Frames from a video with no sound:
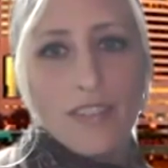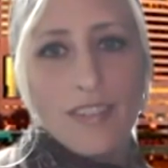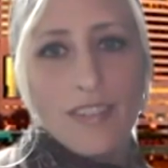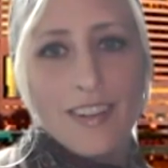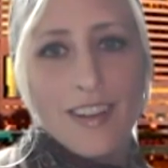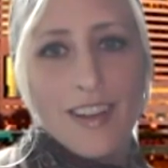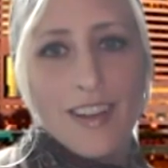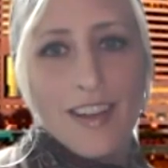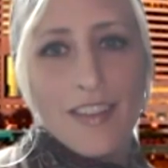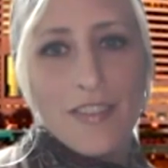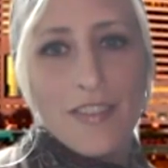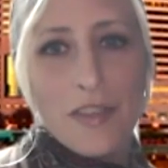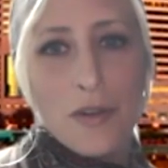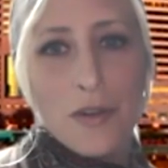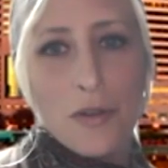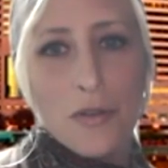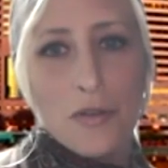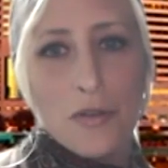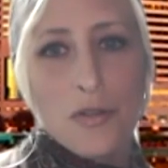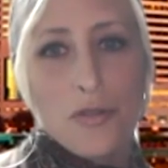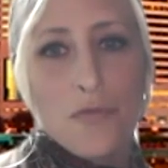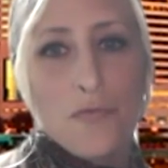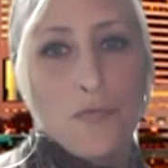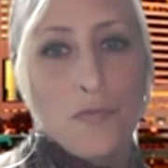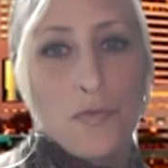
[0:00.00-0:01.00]
and then
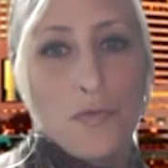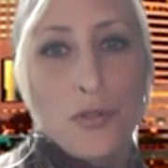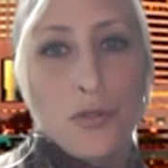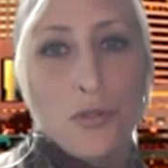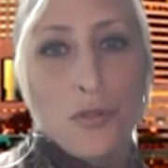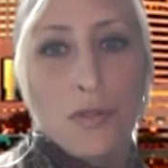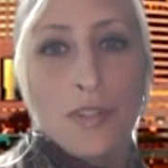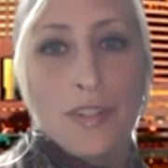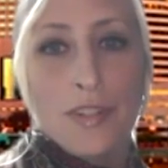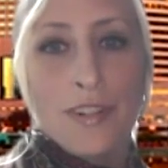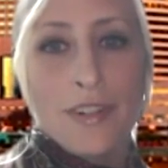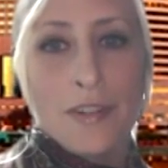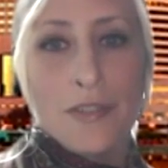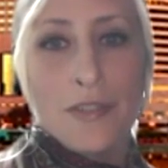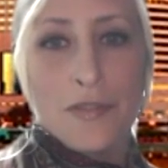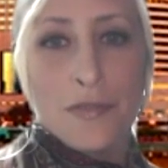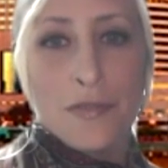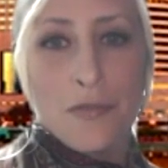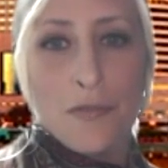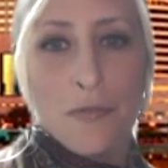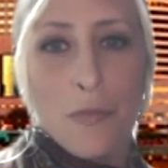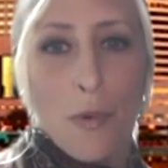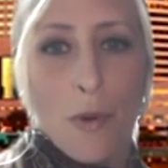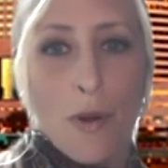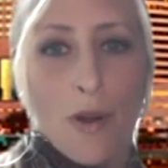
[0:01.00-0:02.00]
2 years
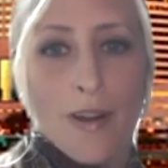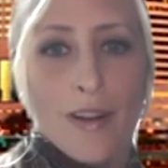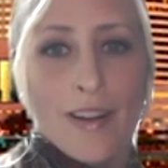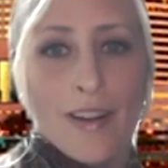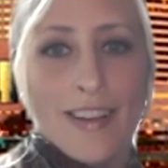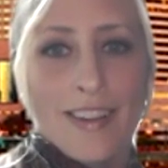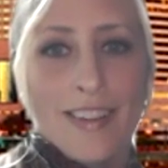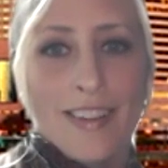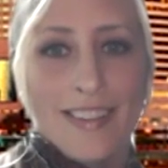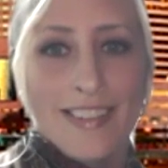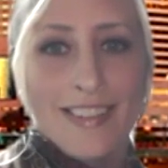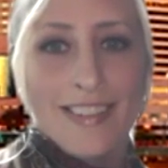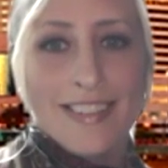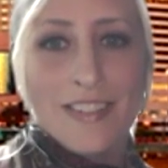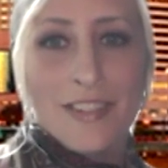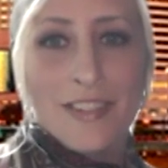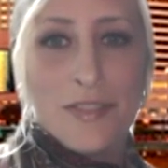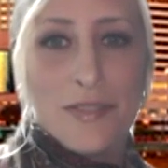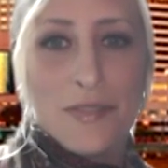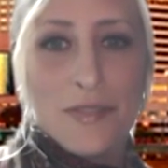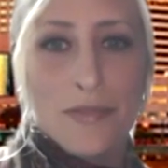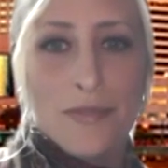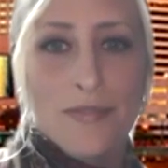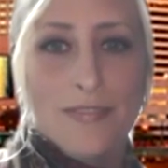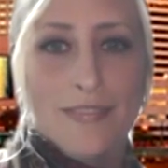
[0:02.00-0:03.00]
of work
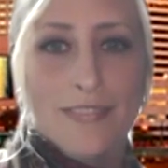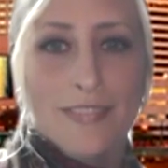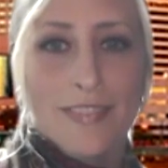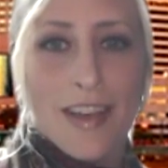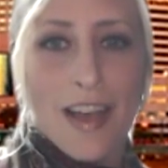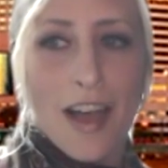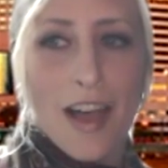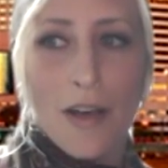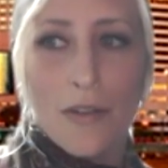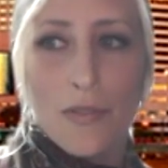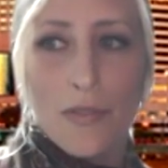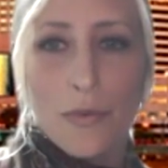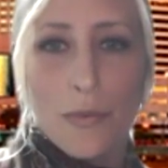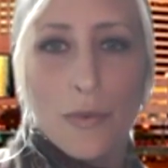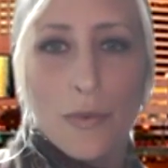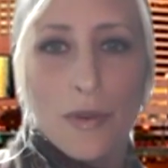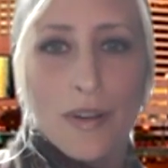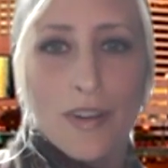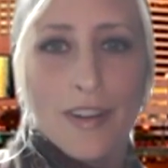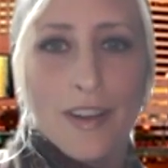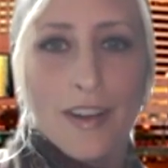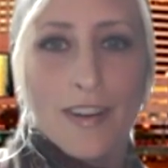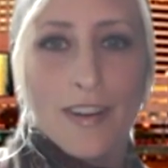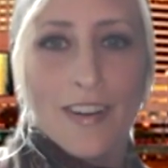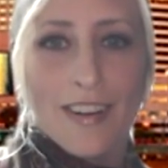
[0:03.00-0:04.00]
just out the
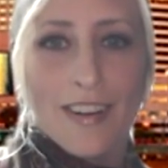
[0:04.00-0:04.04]
window.